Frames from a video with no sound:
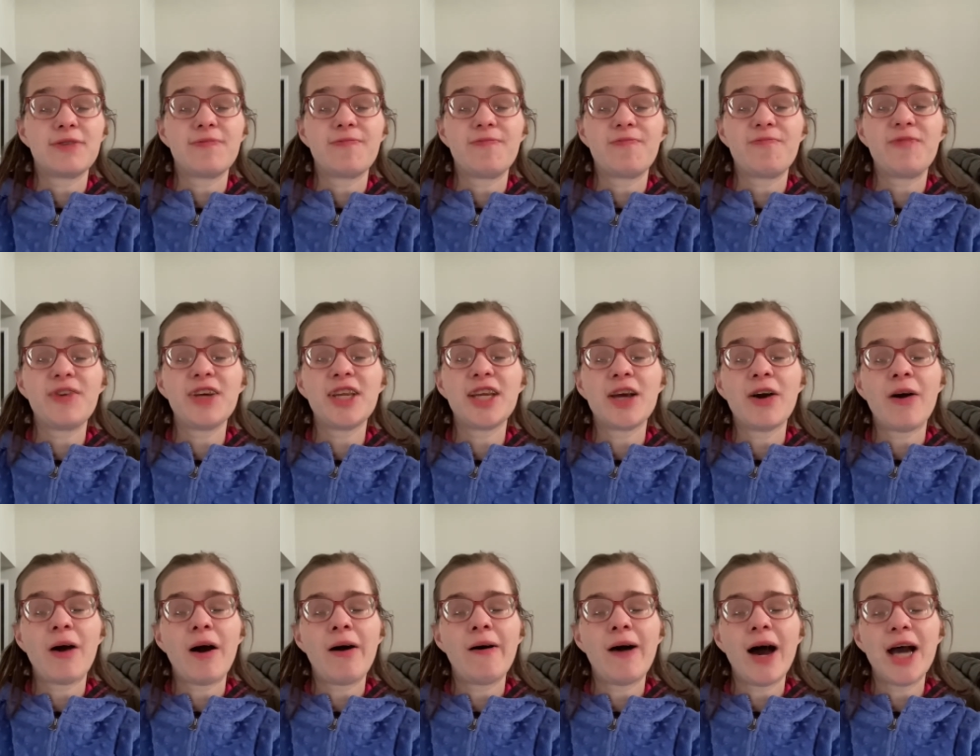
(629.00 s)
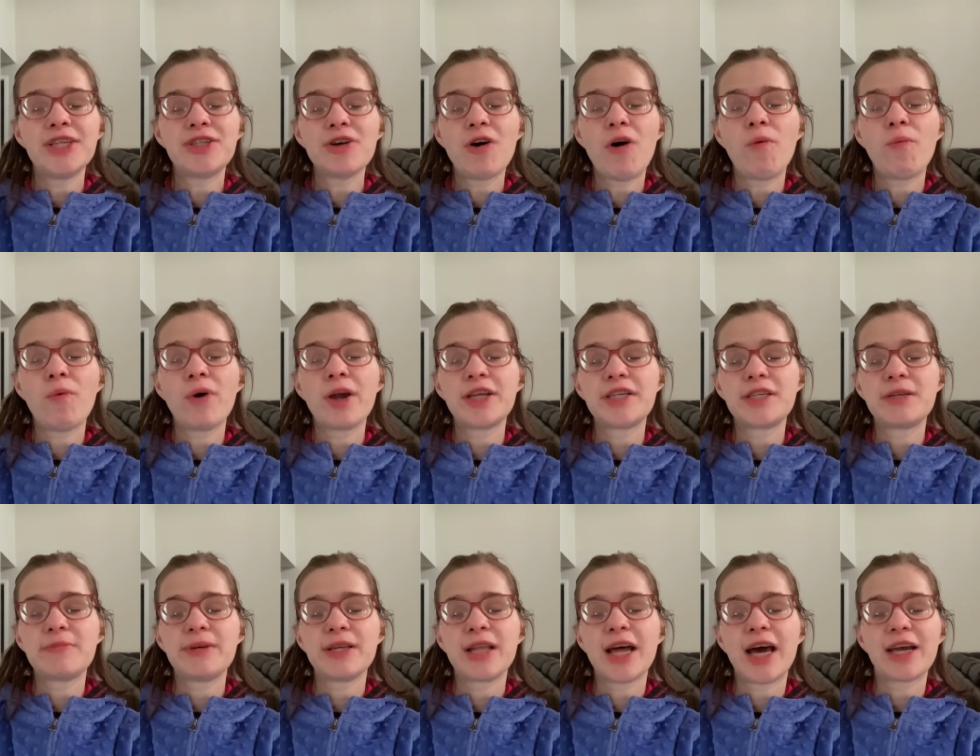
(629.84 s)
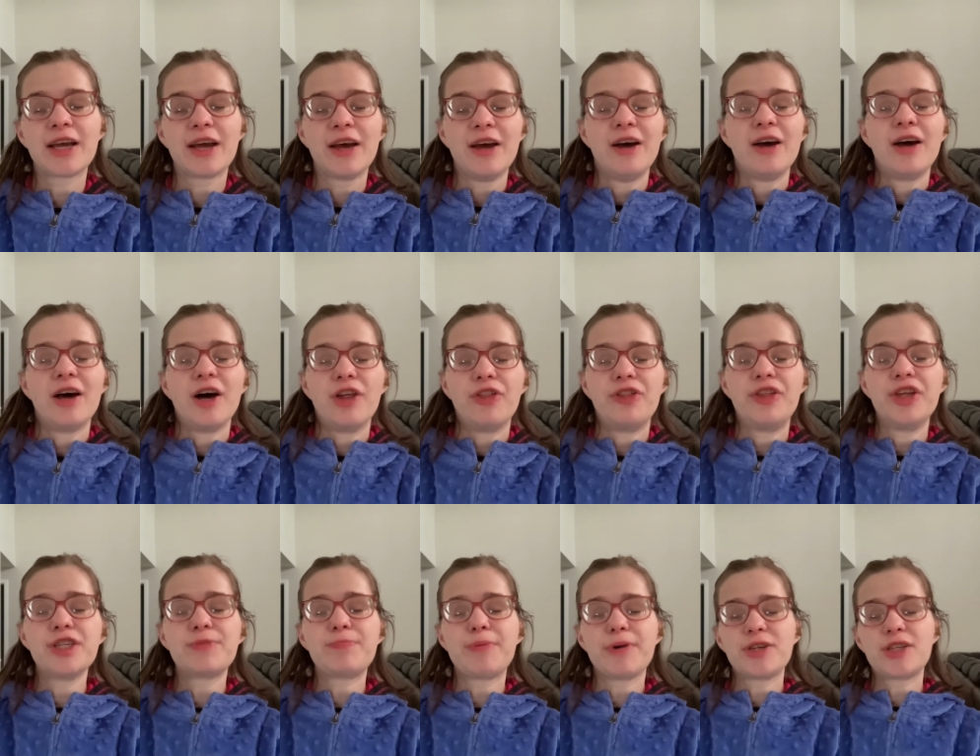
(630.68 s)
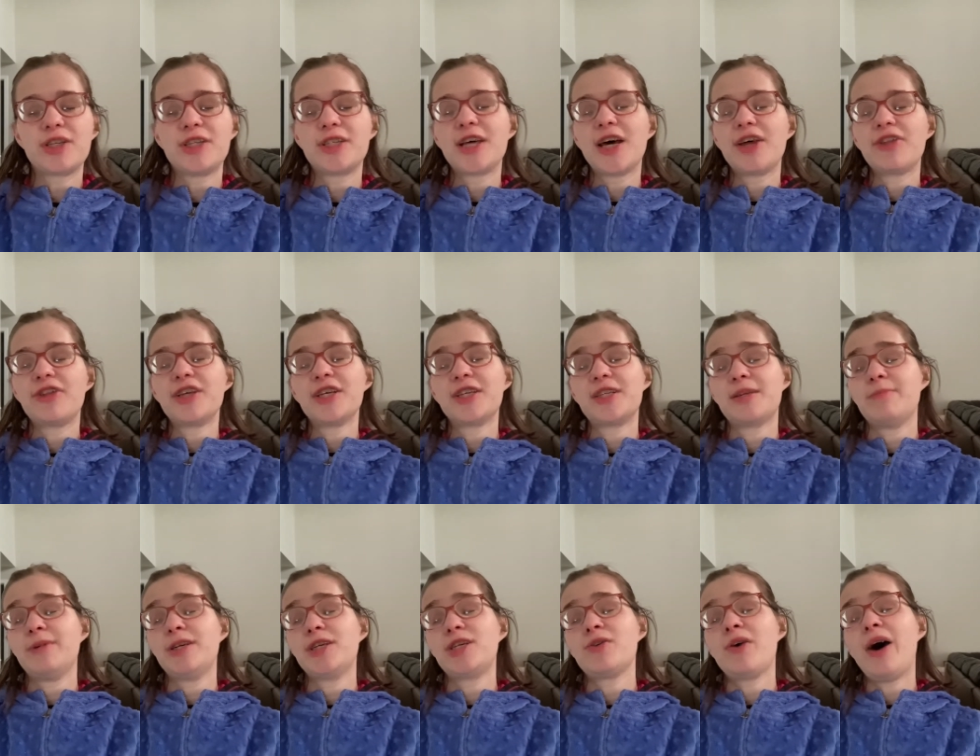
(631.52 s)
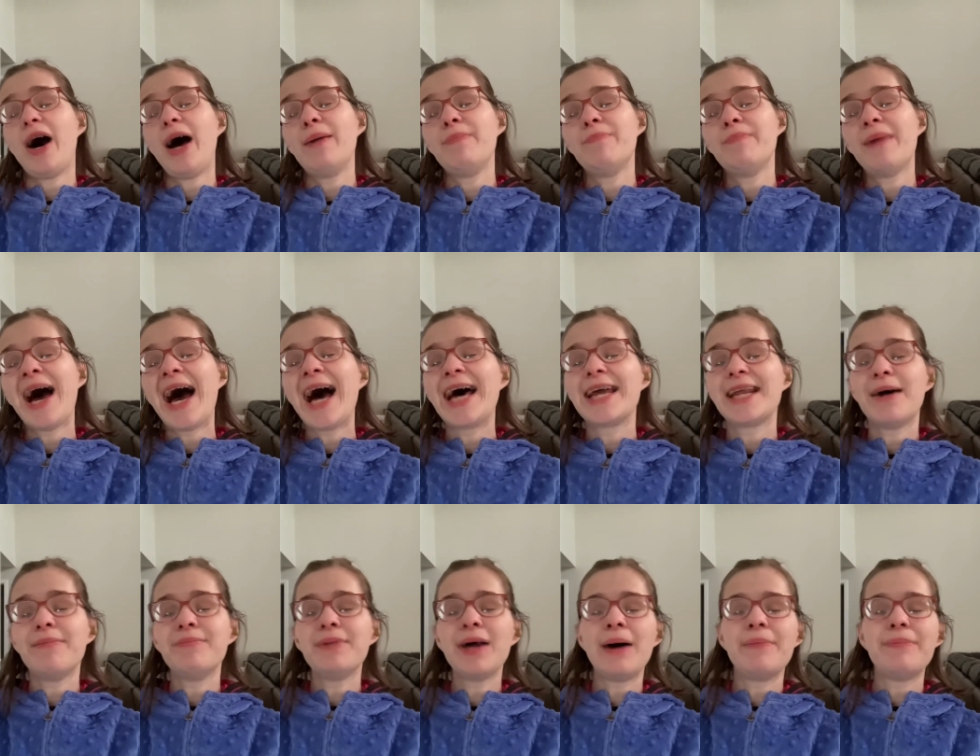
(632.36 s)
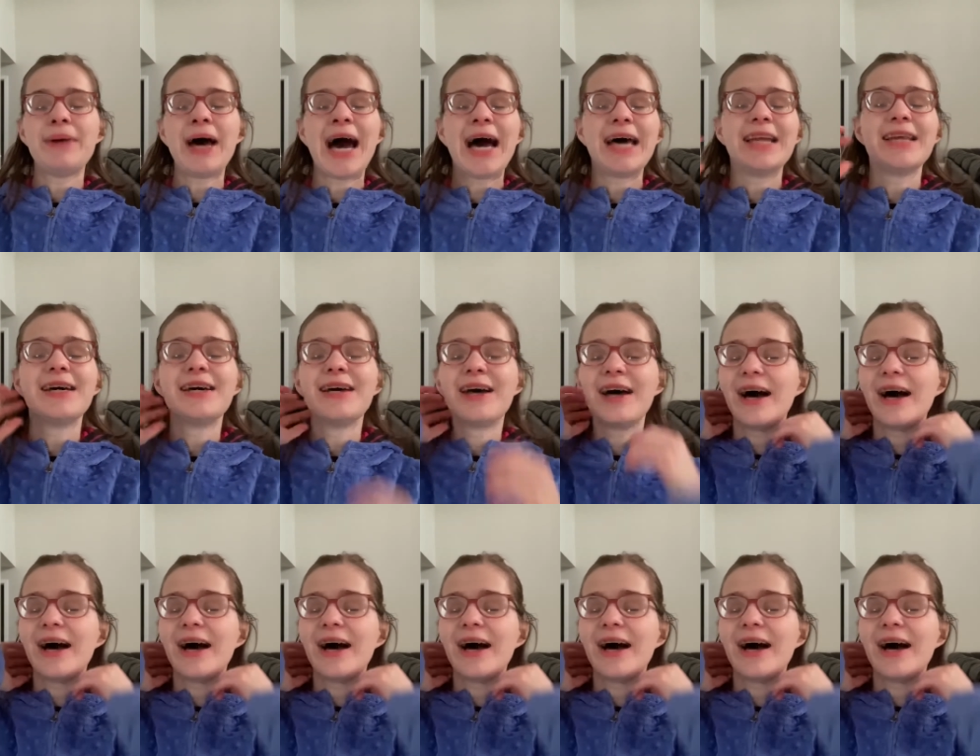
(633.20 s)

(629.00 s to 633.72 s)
video out. I don't want it to be like, this person said this to me, so I'm mad. I'm not mad.